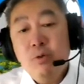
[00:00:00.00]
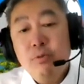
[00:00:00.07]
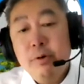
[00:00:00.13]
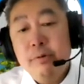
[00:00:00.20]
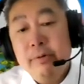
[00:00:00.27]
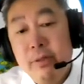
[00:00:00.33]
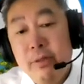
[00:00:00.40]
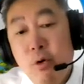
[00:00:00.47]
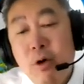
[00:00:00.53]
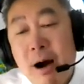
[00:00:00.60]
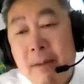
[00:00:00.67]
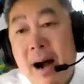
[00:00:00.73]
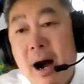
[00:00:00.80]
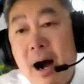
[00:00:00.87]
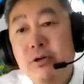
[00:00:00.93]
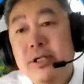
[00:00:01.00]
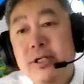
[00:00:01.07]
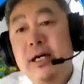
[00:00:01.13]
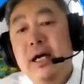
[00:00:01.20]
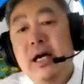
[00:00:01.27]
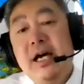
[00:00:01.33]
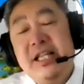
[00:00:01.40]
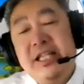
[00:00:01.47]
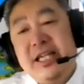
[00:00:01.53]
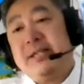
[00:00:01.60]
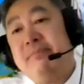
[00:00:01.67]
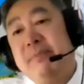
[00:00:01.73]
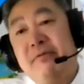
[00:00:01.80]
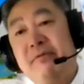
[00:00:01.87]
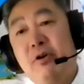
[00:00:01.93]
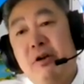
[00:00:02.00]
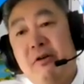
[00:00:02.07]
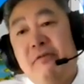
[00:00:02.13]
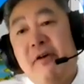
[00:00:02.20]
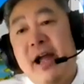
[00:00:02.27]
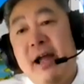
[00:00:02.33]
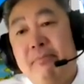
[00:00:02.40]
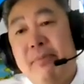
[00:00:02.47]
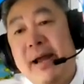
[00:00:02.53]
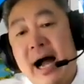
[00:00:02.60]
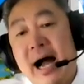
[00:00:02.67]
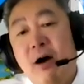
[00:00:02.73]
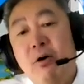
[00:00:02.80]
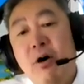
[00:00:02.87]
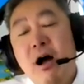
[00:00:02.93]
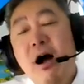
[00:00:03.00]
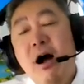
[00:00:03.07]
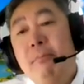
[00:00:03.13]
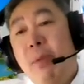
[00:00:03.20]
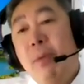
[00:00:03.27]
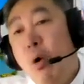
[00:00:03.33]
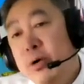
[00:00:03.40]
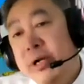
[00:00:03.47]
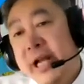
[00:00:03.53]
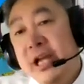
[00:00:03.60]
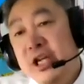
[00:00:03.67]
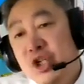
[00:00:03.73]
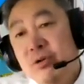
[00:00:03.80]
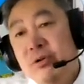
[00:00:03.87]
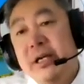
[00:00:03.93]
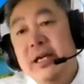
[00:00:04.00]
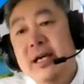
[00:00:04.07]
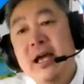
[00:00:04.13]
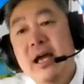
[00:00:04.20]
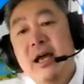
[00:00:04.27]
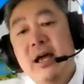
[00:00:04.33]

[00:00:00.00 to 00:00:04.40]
we would know about just before the fire break out, potentially